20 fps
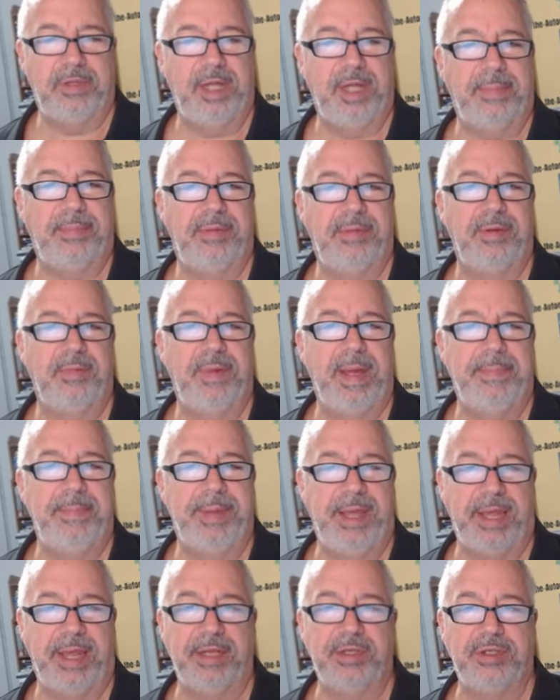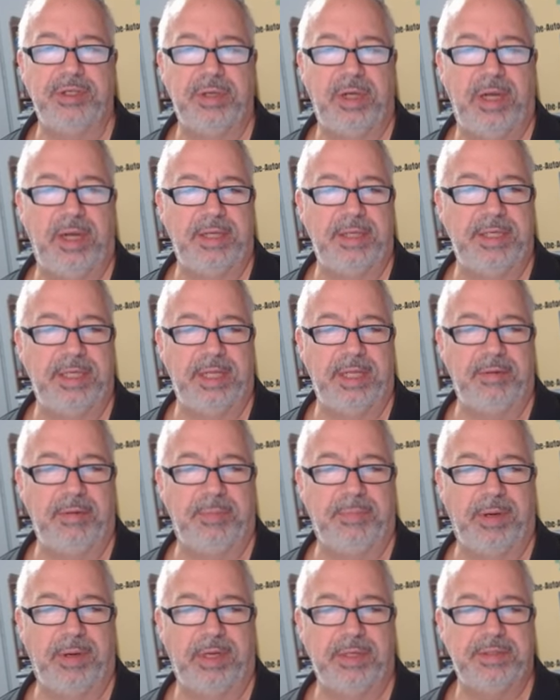up the web page on dealing
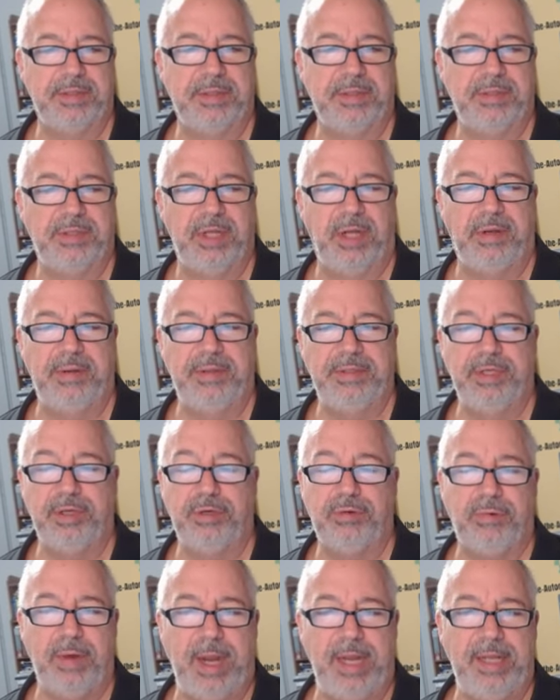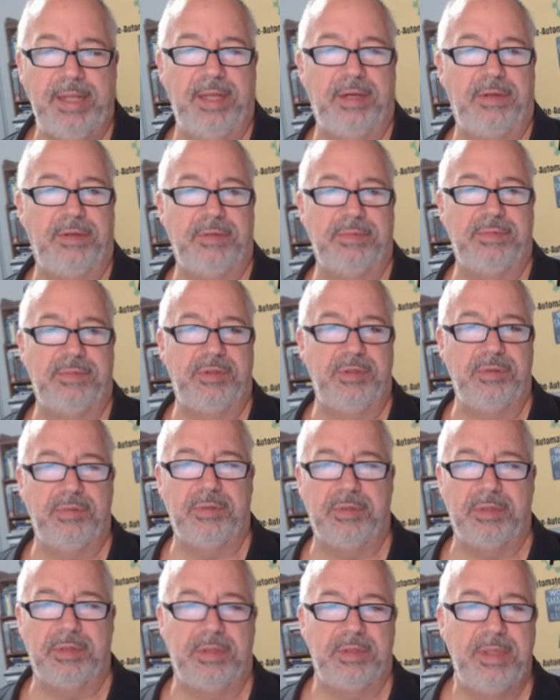with parse. So it's a great little
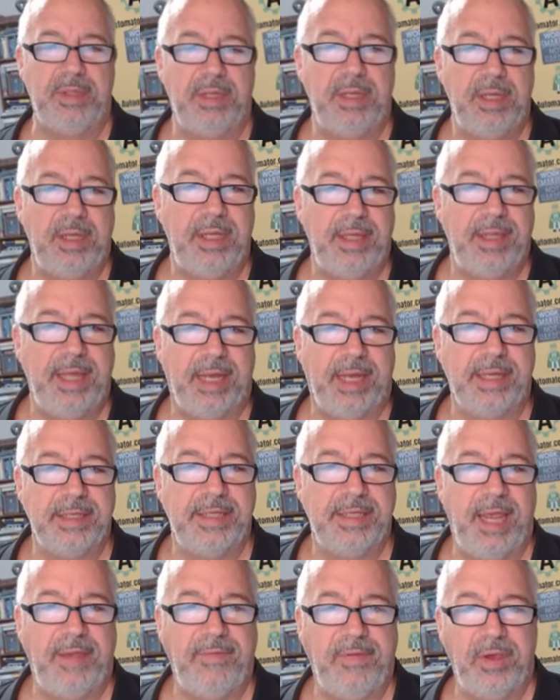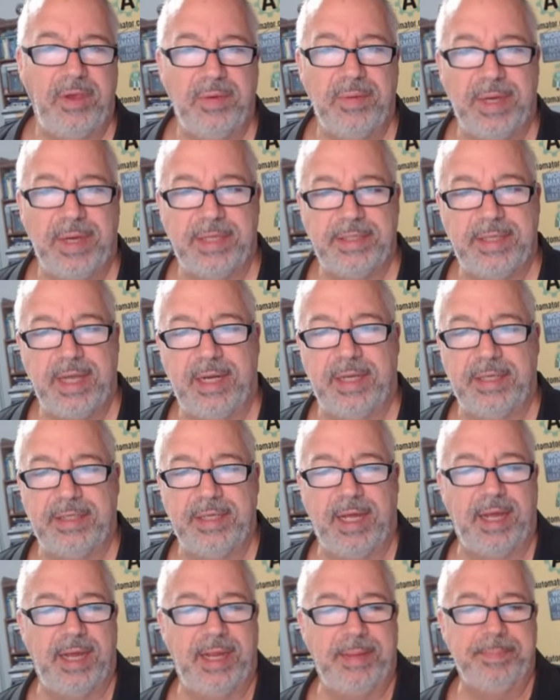tool that can save you a ton of
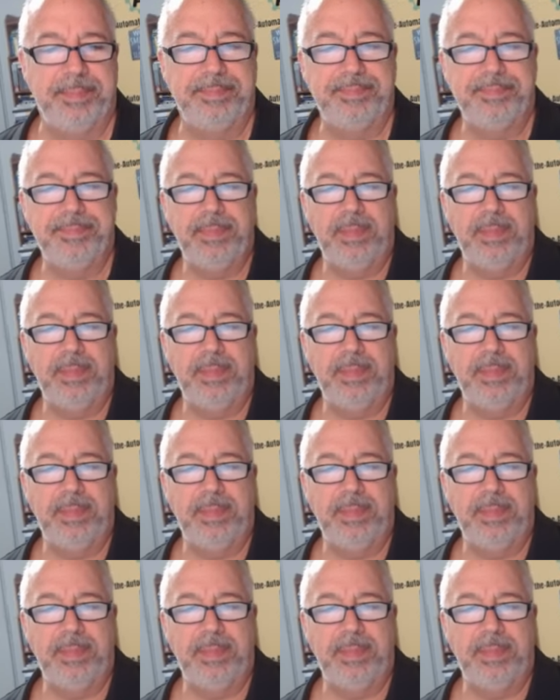time.